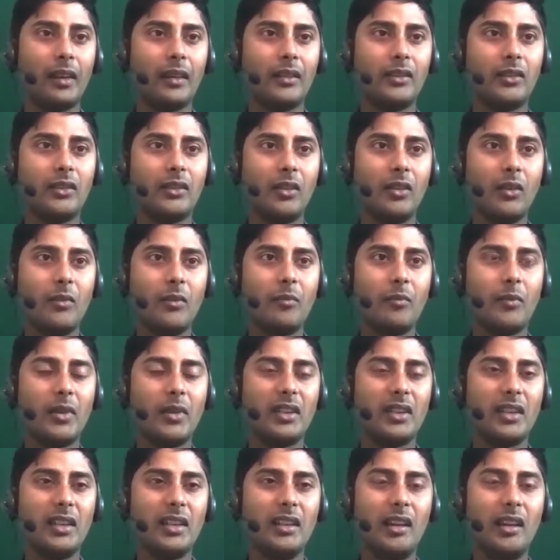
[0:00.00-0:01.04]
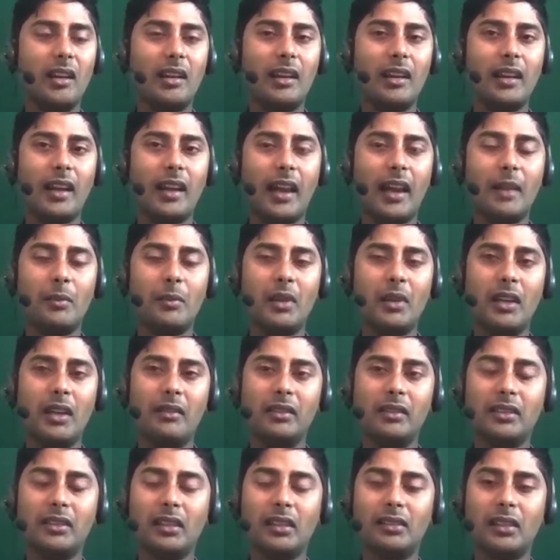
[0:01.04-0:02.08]
So machine learning, I believe,
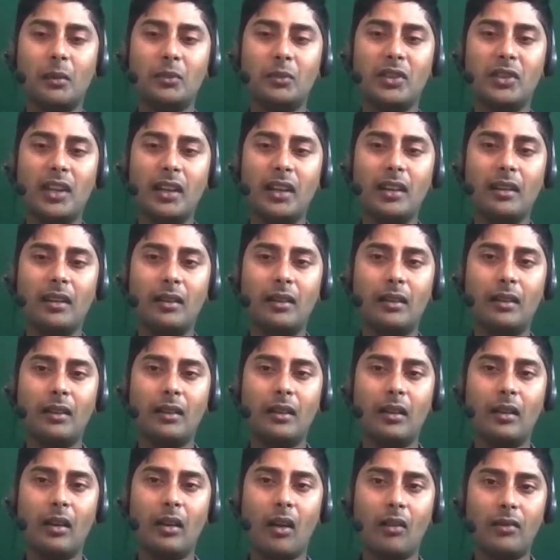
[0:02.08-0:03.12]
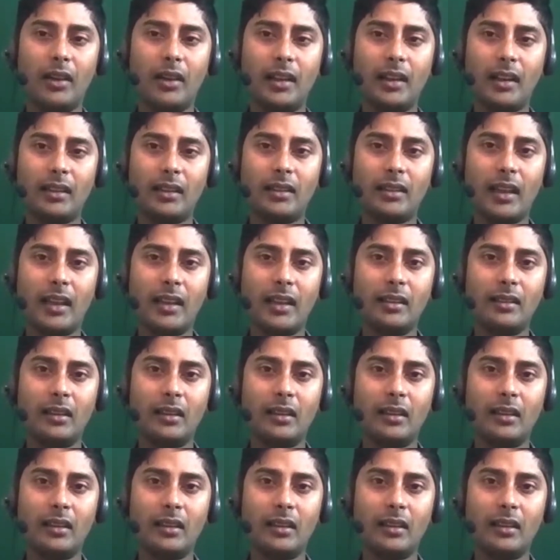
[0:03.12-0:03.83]
is a subset of data science.